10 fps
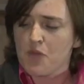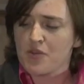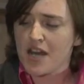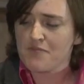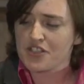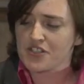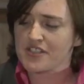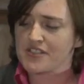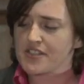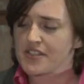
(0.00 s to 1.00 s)
But let me
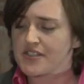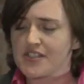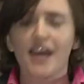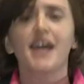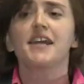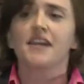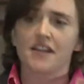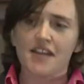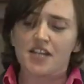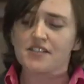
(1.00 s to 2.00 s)
just say,
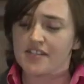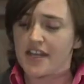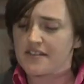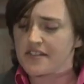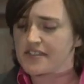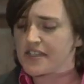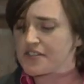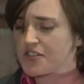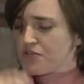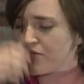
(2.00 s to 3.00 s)
and let's take this
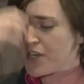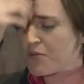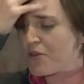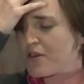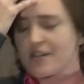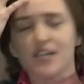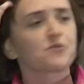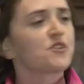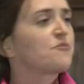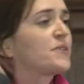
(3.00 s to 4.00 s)
into the real world
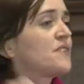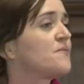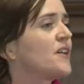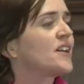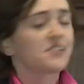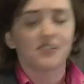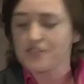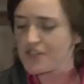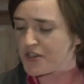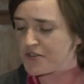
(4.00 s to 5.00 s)
as we've been advised to
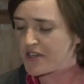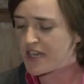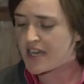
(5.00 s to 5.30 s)
do,